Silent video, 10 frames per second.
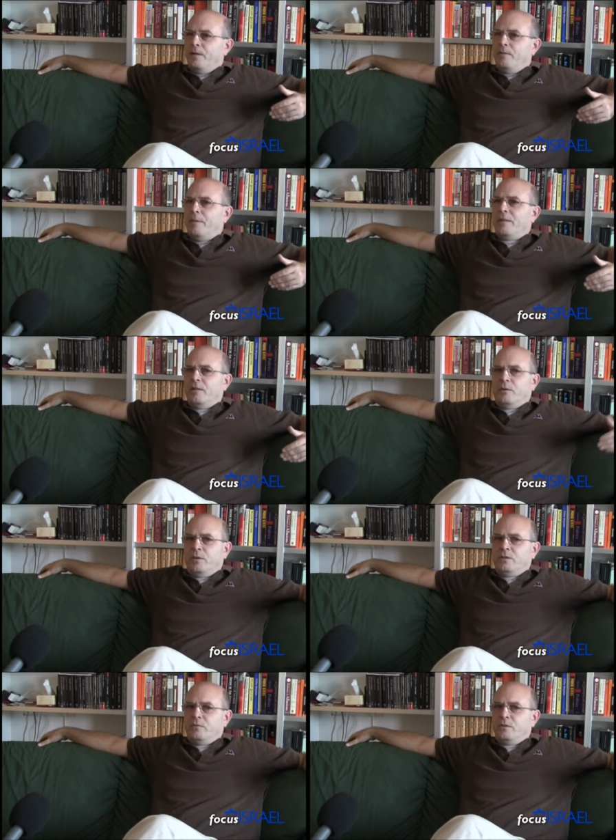the method to
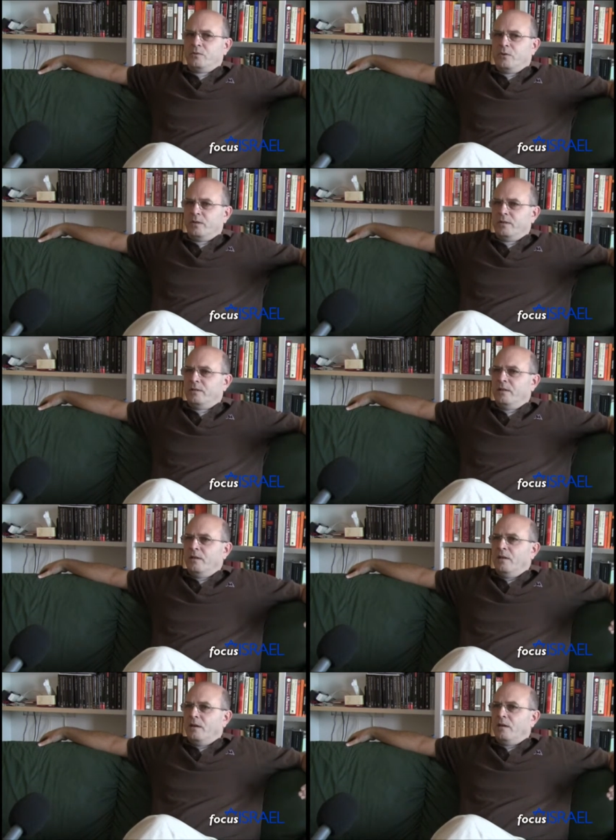which you resorted
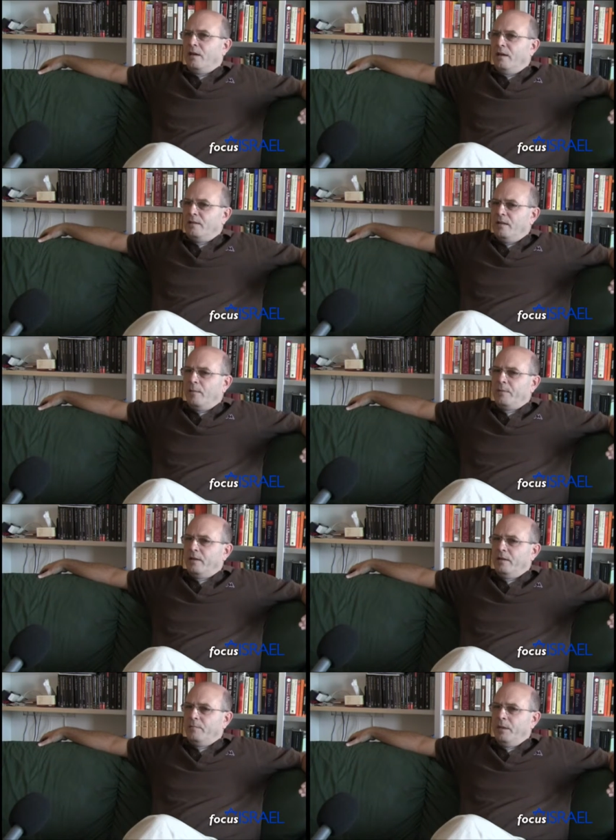uh, ended up
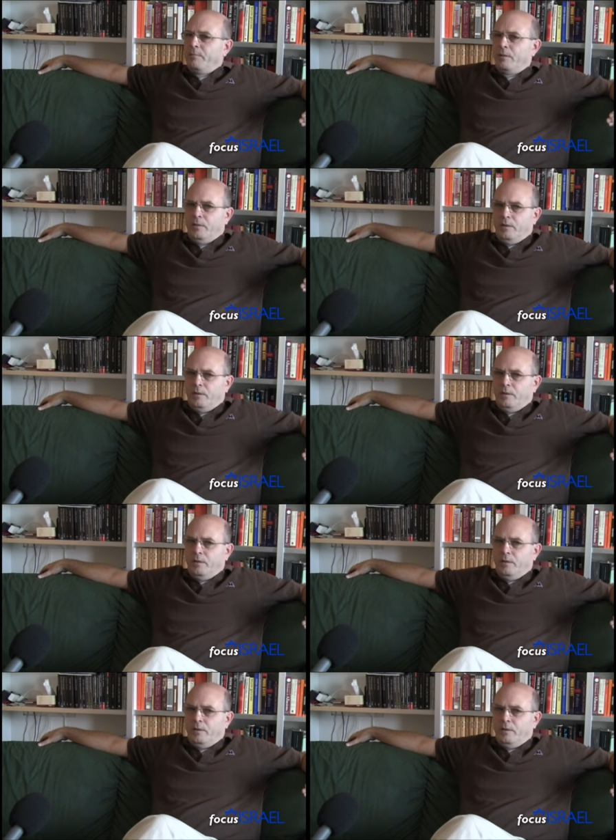killing people.